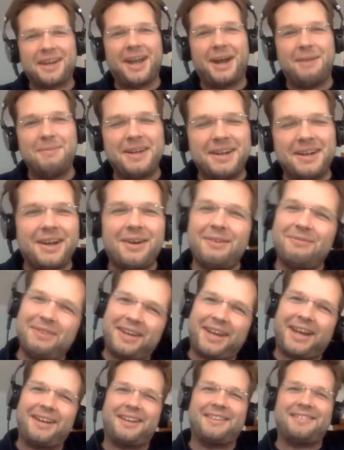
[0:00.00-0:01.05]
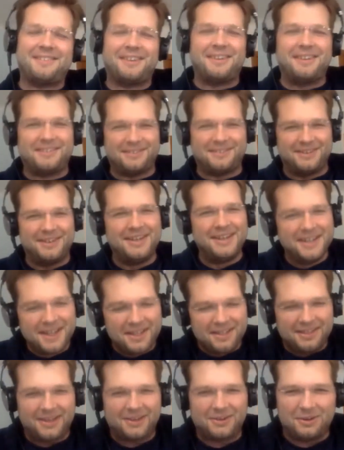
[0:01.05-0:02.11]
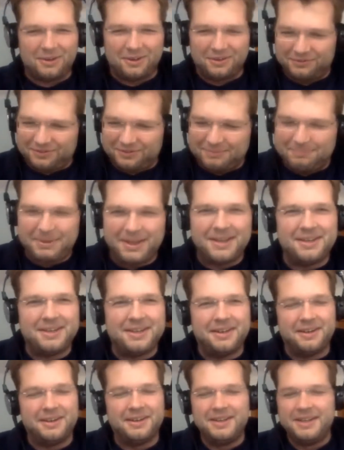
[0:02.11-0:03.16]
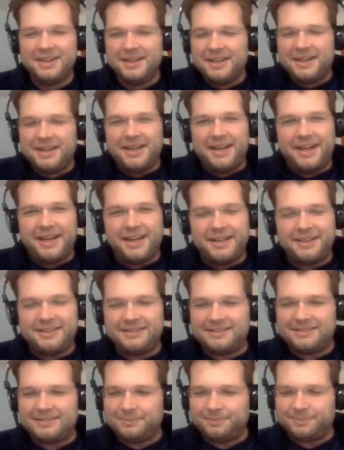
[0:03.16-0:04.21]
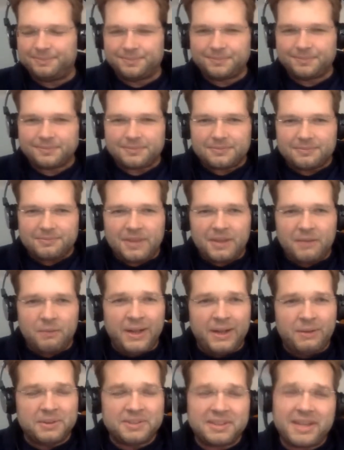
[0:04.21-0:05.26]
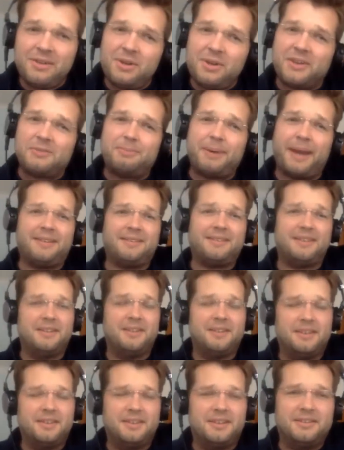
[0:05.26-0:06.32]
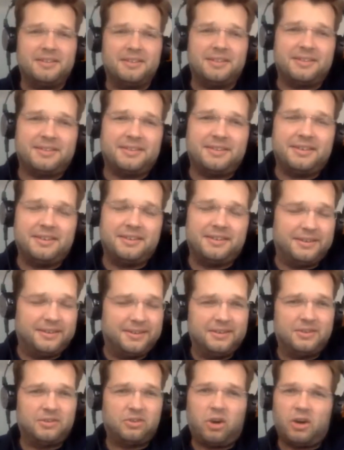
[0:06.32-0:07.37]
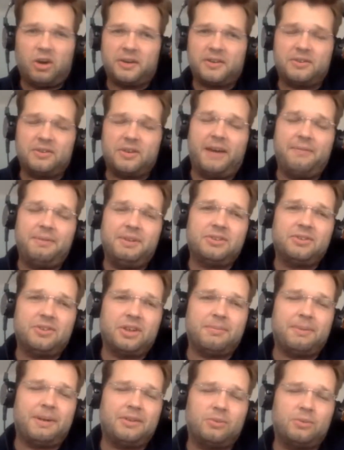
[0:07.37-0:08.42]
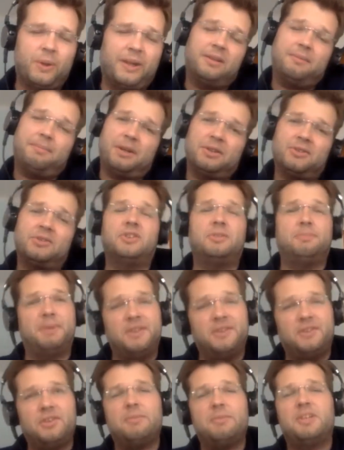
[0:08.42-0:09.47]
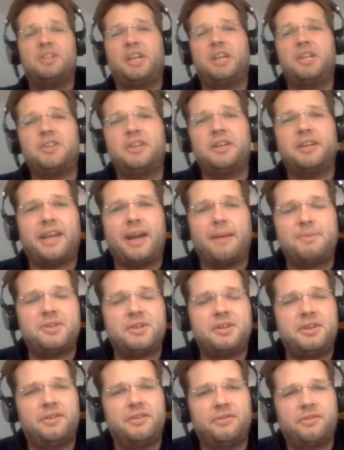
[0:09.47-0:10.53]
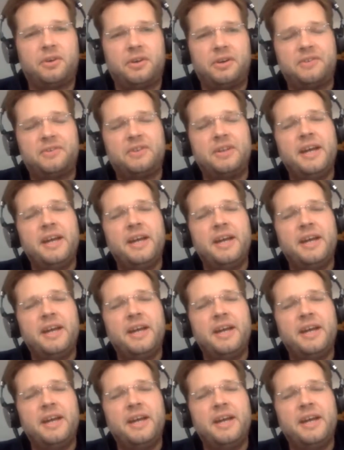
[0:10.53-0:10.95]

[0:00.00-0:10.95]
I'm here now. We can get started. So thank you all for being here. And well, what can you expect in this talk? So I will talk about Debezium and change data capture, of course.